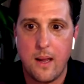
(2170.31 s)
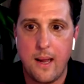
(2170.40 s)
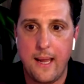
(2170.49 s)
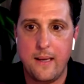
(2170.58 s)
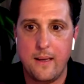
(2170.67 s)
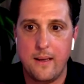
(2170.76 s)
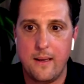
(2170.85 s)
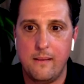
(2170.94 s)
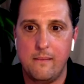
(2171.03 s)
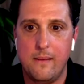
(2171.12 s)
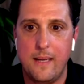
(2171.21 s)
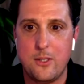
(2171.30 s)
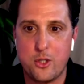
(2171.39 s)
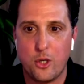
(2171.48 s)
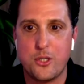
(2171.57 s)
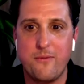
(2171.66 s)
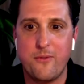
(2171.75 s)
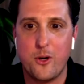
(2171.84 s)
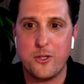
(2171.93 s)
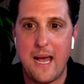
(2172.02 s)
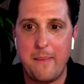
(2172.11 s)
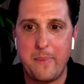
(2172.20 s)
And it's searching for her
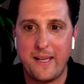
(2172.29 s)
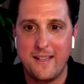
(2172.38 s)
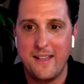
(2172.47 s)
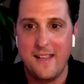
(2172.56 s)
topping.